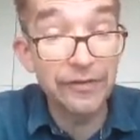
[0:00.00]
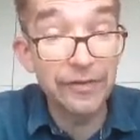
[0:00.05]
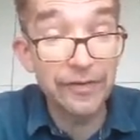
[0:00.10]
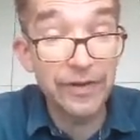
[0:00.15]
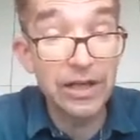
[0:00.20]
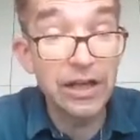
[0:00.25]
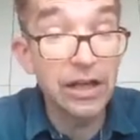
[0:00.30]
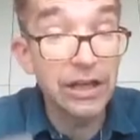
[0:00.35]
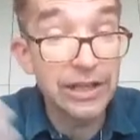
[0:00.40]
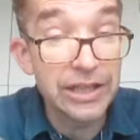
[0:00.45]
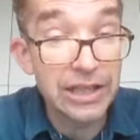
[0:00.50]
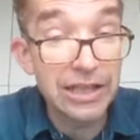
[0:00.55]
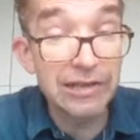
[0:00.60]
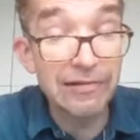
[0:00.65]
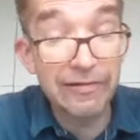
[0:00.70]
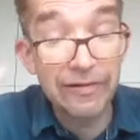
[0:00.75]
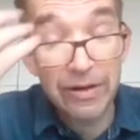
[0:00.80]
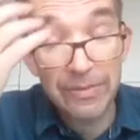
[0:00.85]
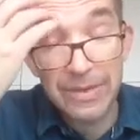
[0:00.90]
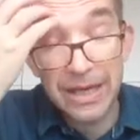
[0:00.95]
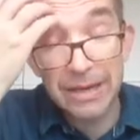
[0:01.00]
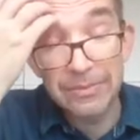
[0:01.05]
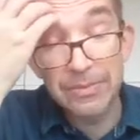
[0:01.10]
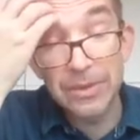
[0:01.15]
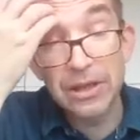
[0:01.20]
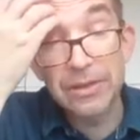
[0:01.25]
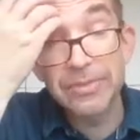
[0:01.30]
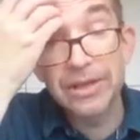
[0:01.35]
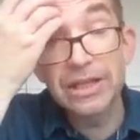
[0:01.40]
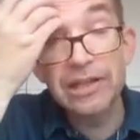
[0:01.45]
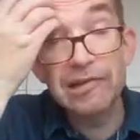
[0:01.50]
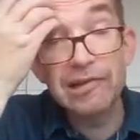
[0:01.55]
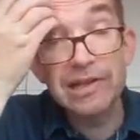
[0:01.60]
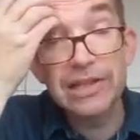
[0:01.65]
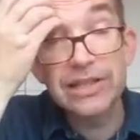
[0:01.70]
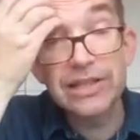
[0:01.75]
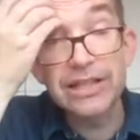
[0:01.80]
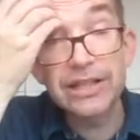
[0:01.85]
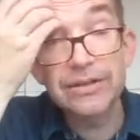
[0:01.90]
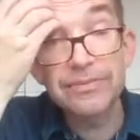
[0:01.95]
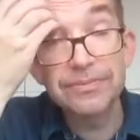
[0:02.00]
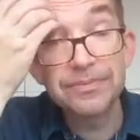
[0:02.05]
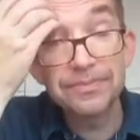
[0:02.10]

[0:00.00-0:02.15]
The idea of the map might be interesting.